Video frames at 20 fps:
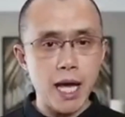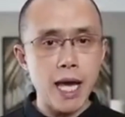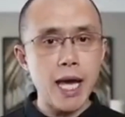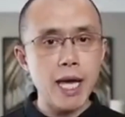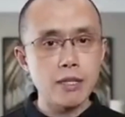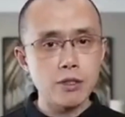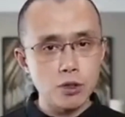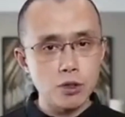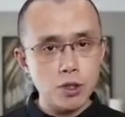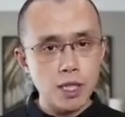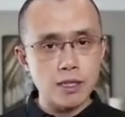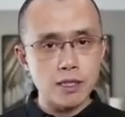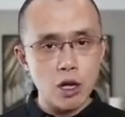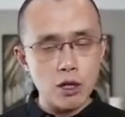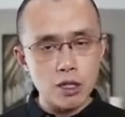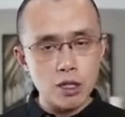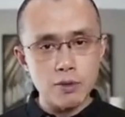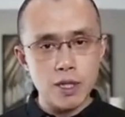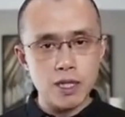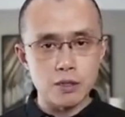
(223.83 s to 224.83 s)
and you can
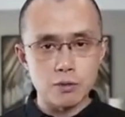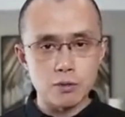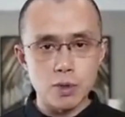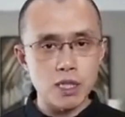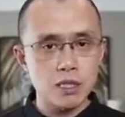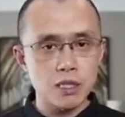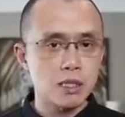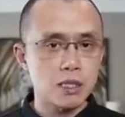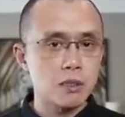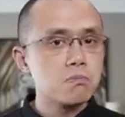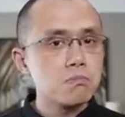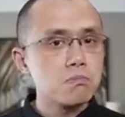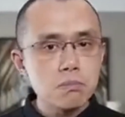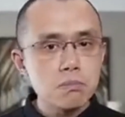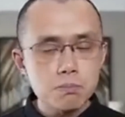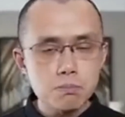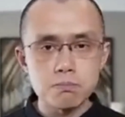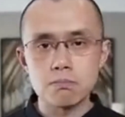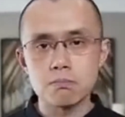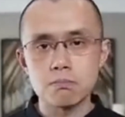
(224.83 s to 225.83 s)
tolerate the risk,
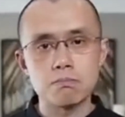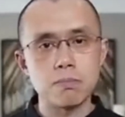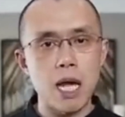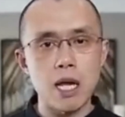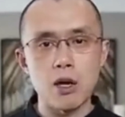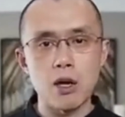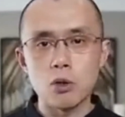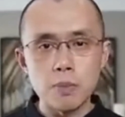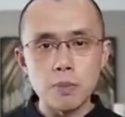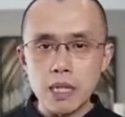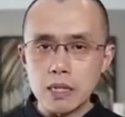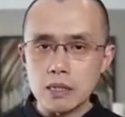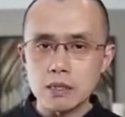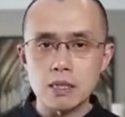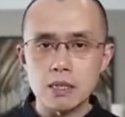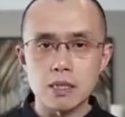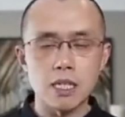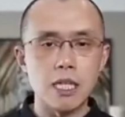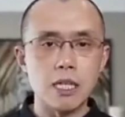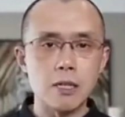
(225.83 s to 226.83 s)
by all means.